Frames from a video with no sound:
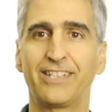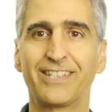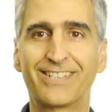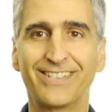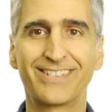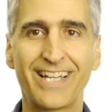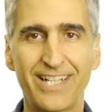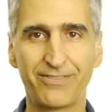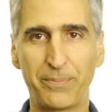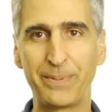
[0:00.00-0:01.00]
this is kind
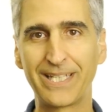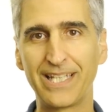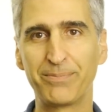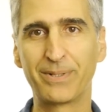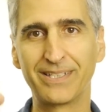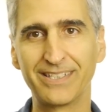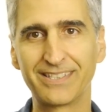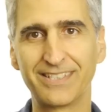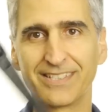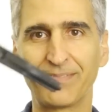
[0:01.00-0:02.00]
of a biggie, but
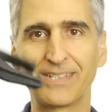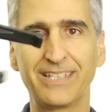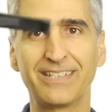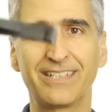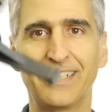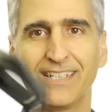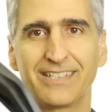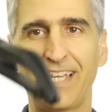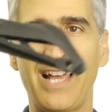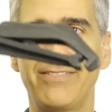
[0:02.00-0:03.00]
this is something to
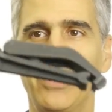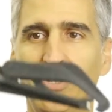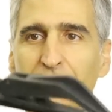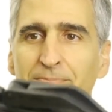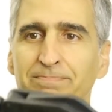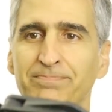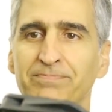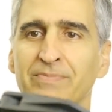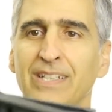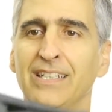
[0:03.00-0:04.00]
have at home.
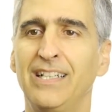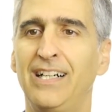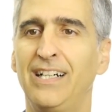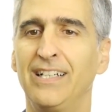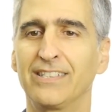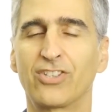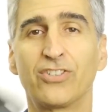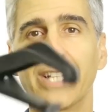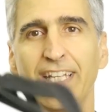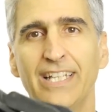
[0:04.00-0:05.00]
It's
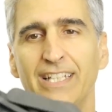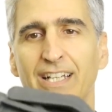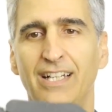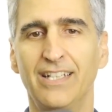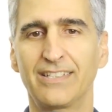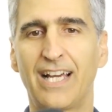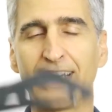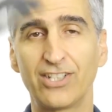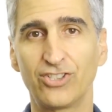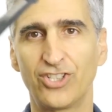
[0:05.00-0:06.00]
called a
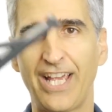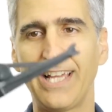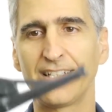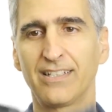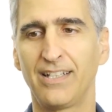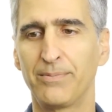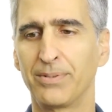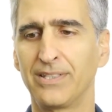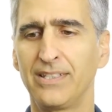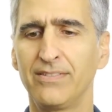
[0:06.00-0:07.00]
tire jack, I
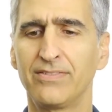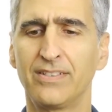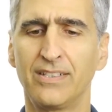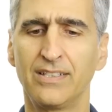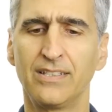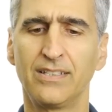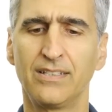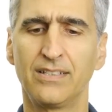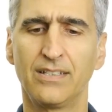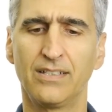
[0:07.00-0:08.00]
believe.
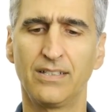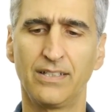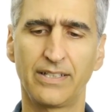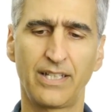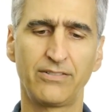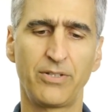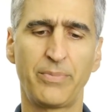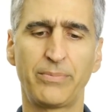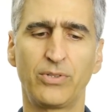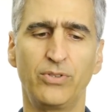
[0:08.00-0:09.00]
I can't
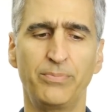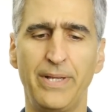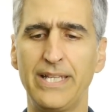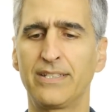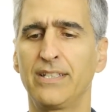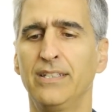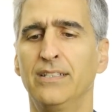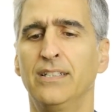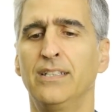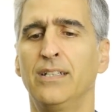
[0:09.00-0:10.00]
remember who makes
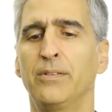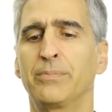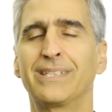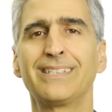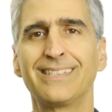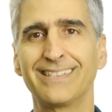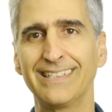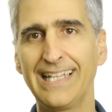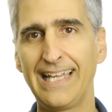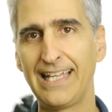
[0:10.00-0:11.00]
it, but this is
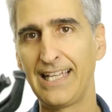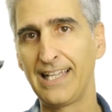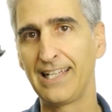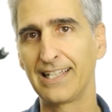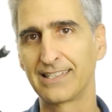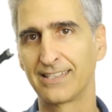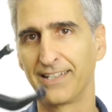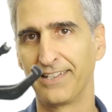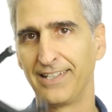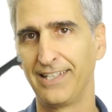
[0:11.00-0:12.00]
an
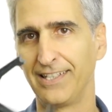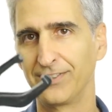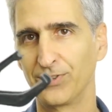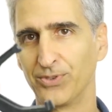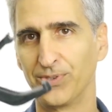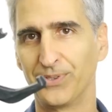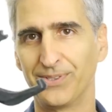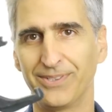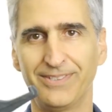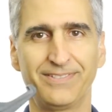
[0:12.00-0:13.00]
excellent
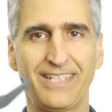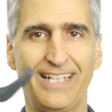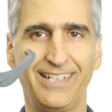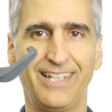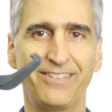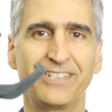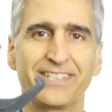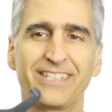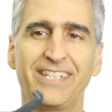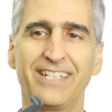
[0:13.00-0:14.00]
tool. I love
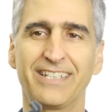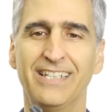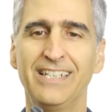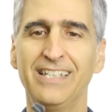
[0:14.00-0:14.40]
this thing.